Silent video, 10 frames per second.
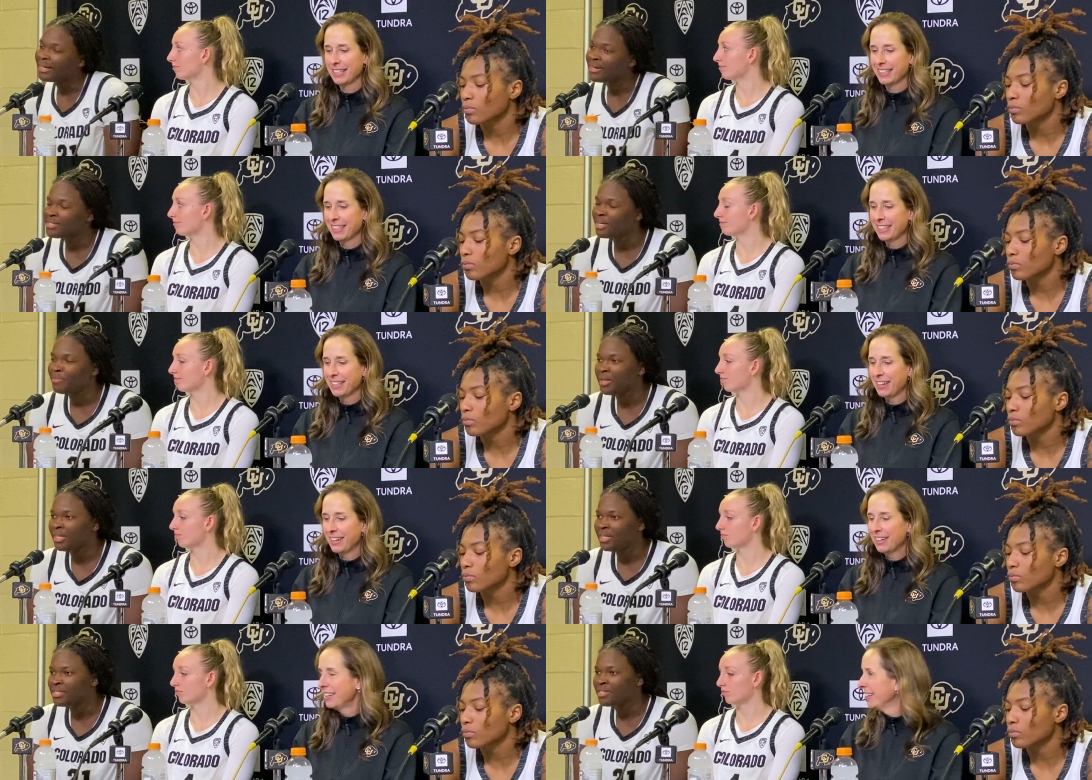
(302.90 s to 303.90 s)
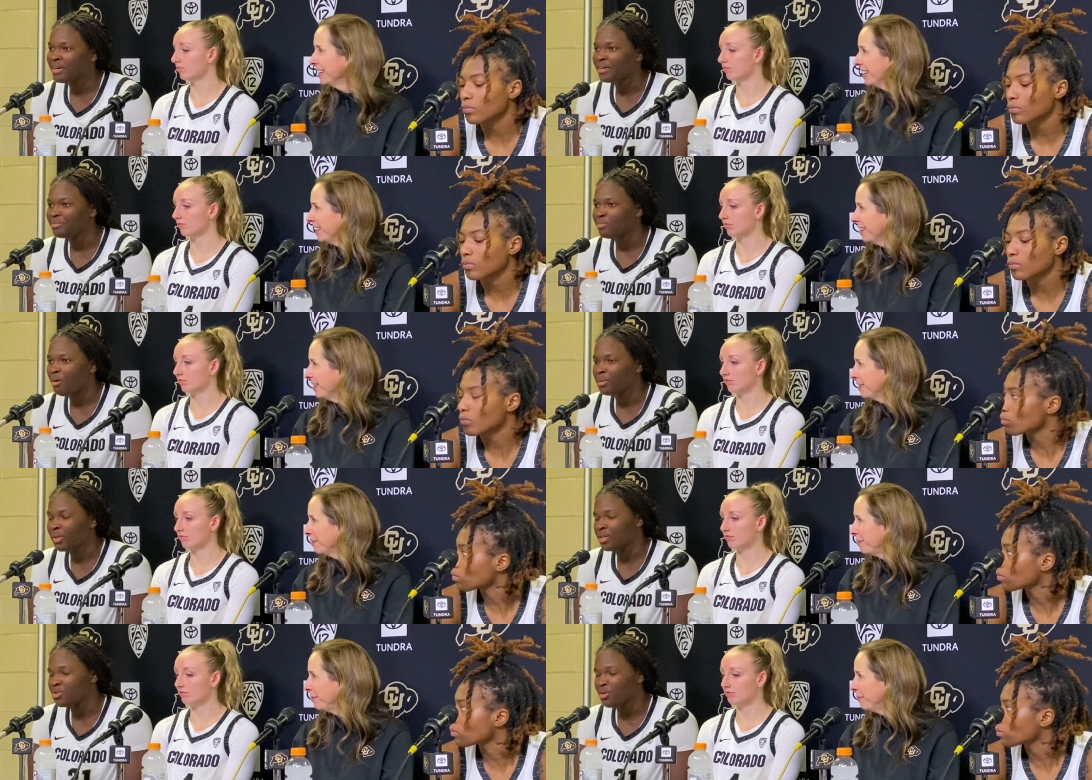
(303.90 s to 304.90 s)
Speaker 1: Yeah, I'd say Pili's like probably one of the